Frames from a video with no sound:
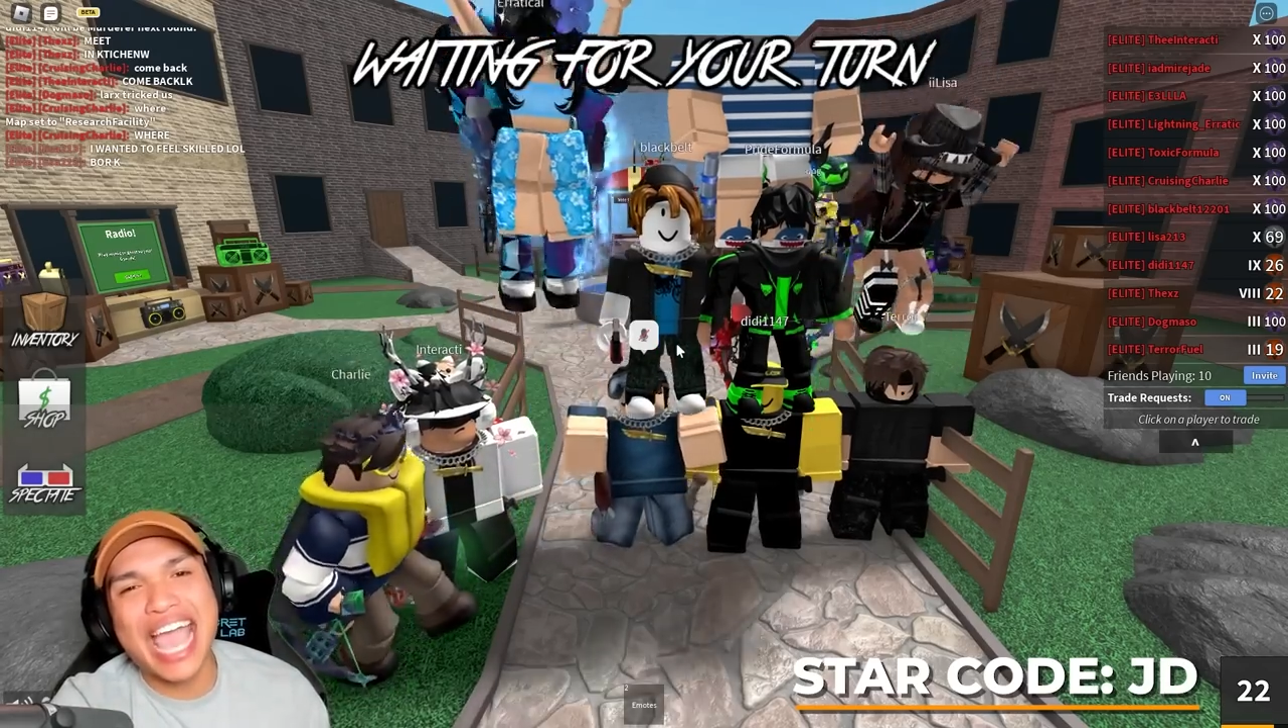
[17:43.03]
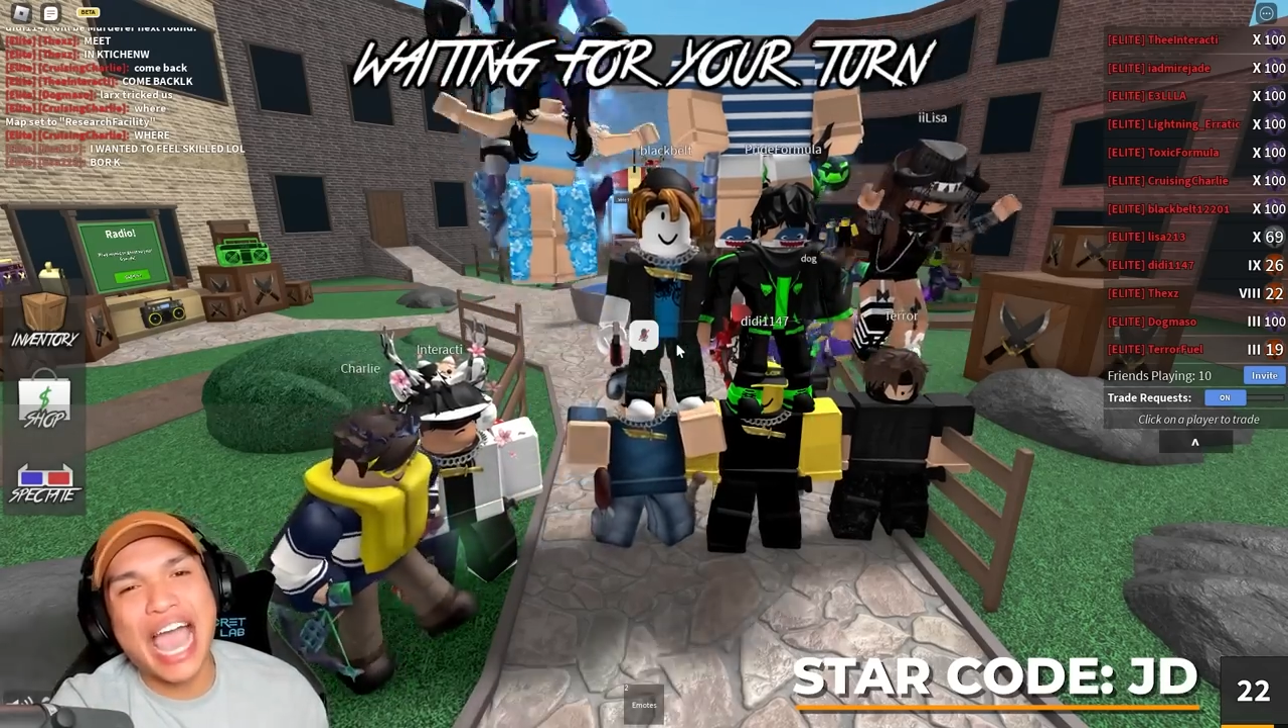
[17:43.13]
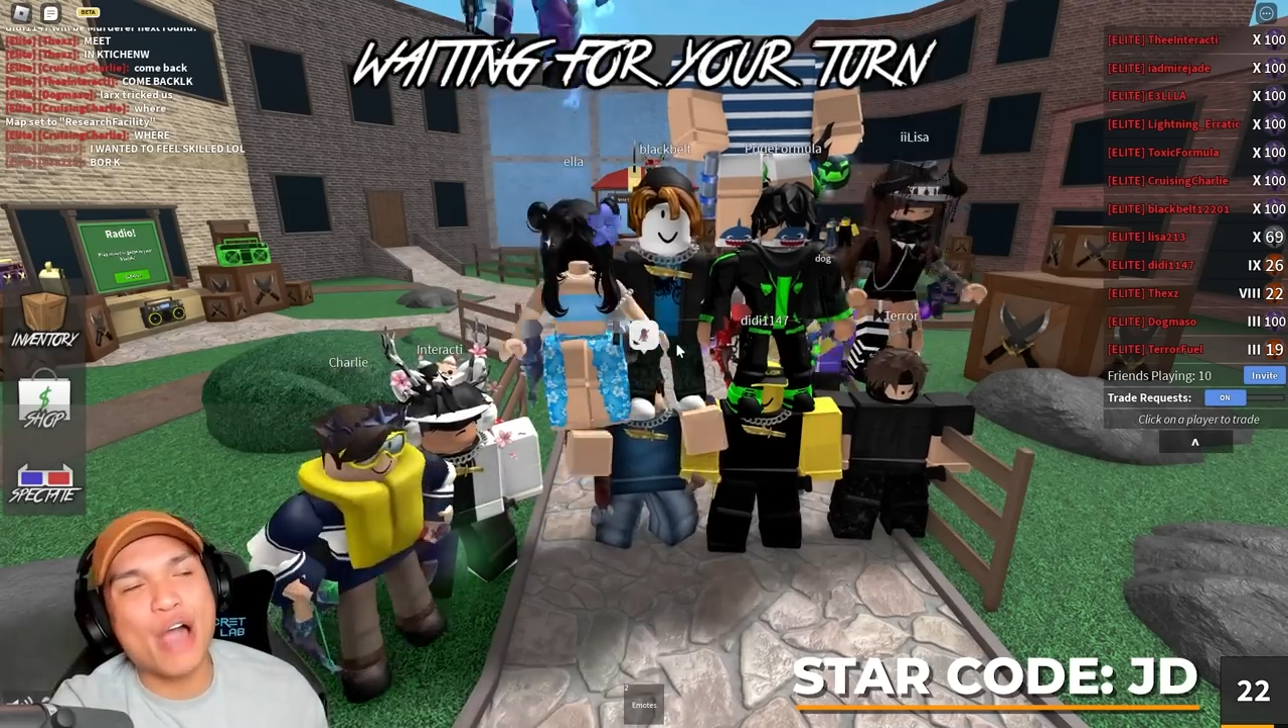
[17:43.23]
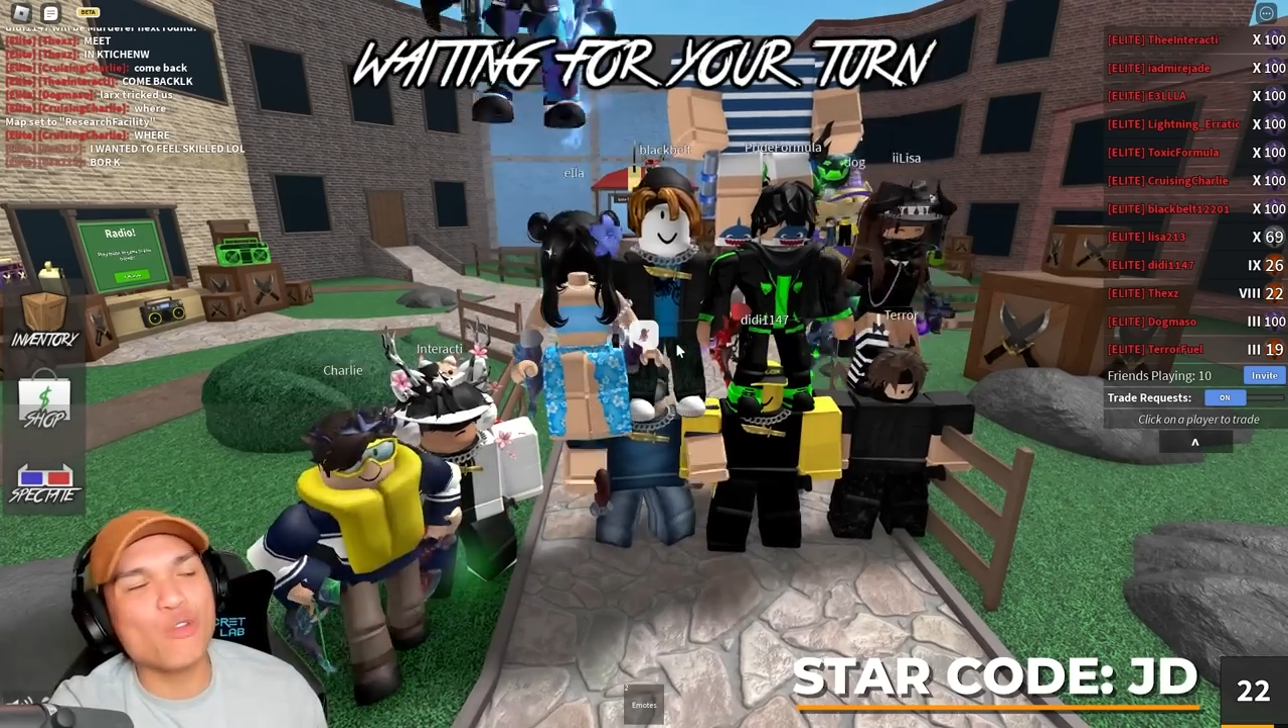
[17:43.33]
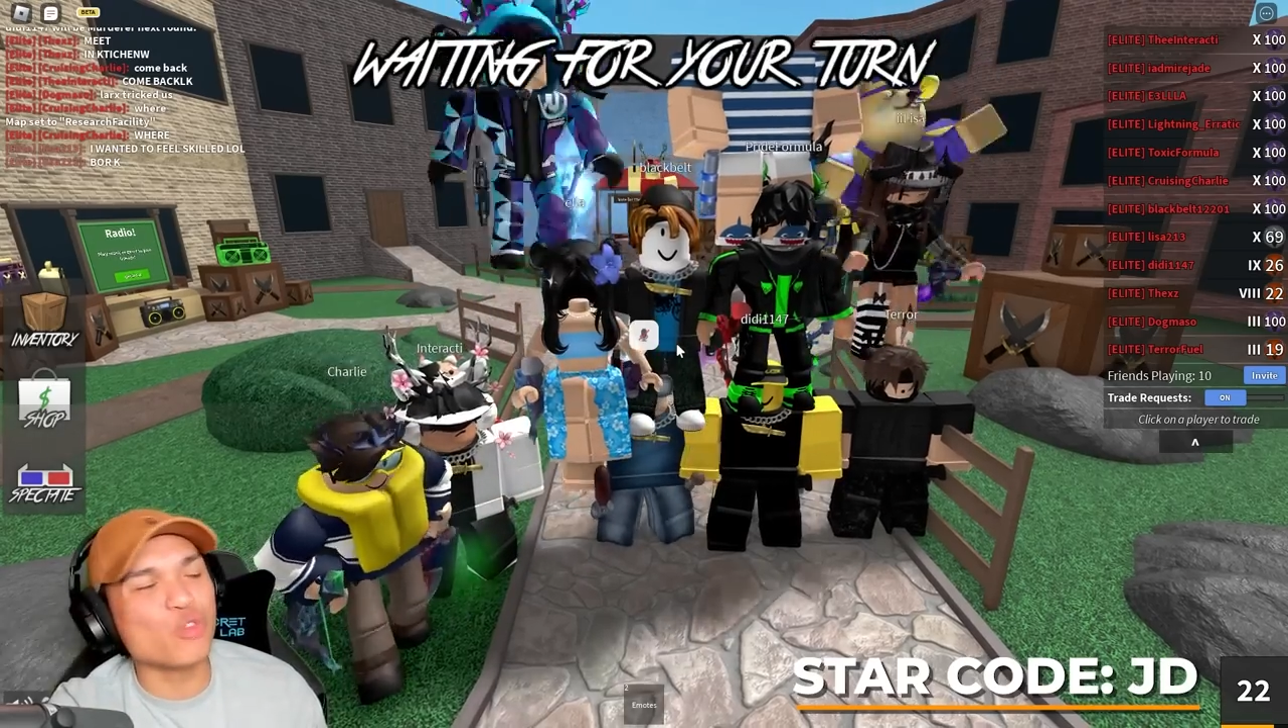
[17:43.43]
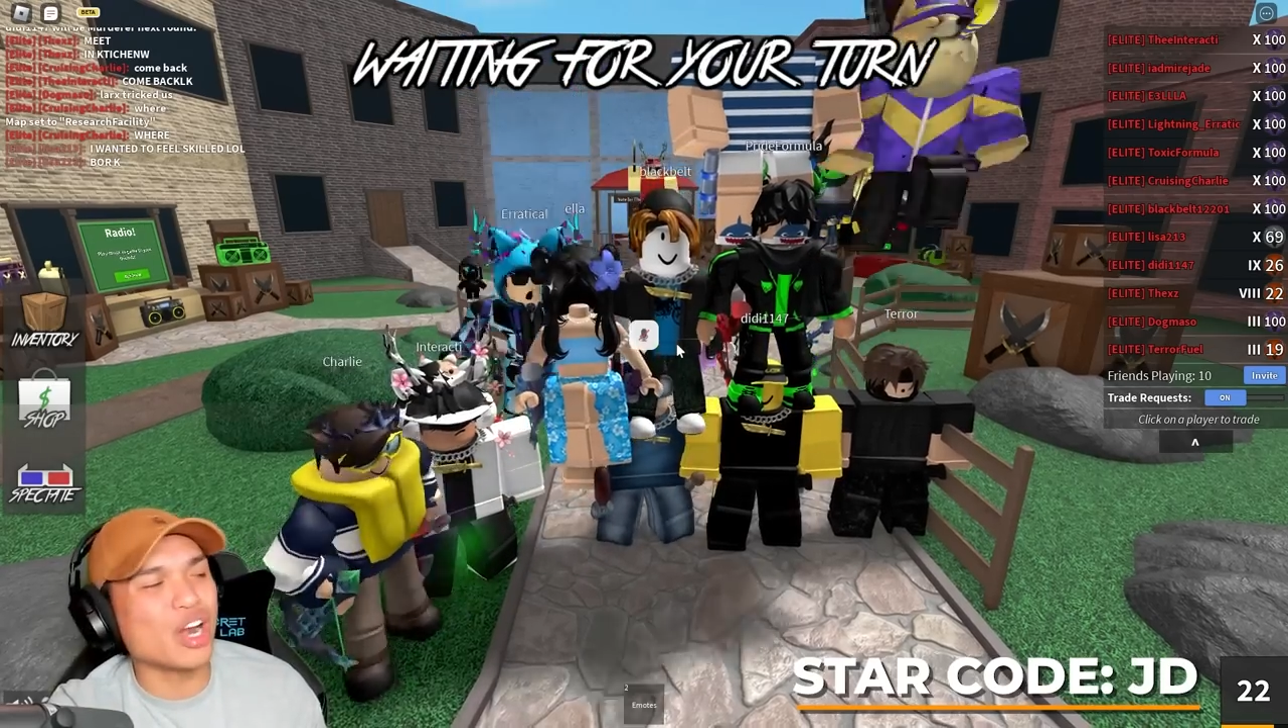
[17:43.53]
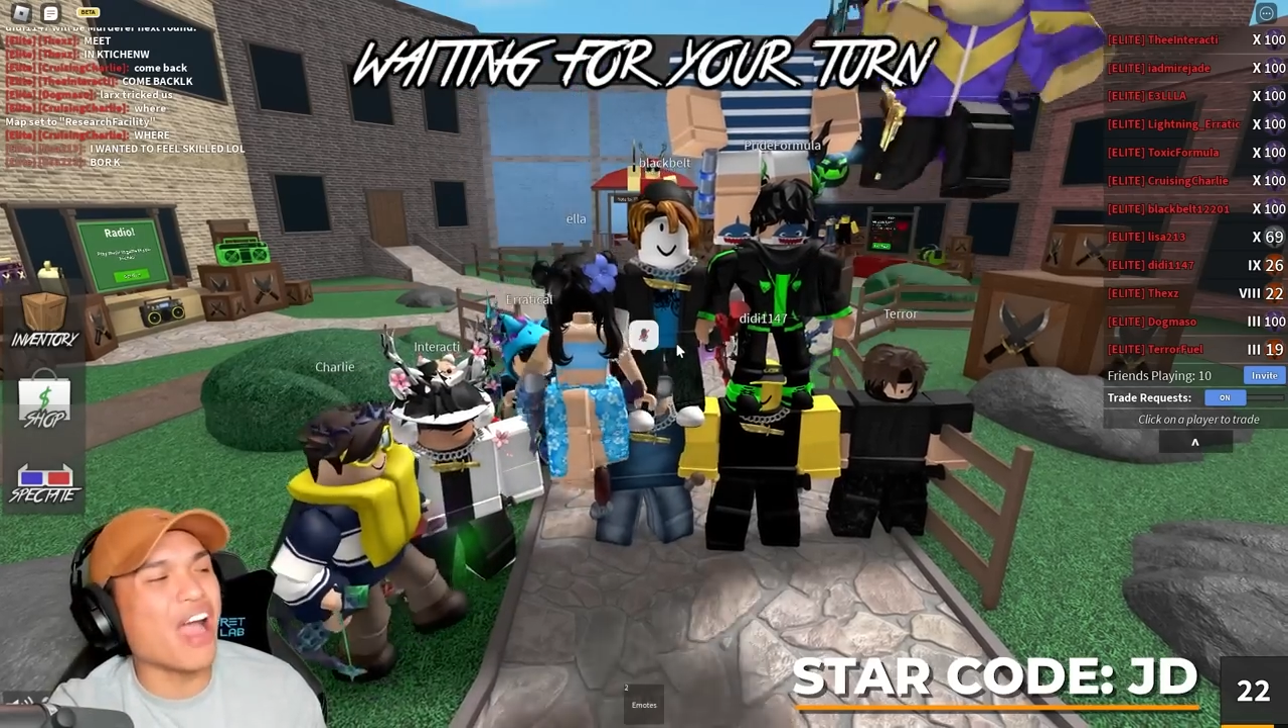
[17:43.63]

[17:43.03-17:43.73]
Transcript: our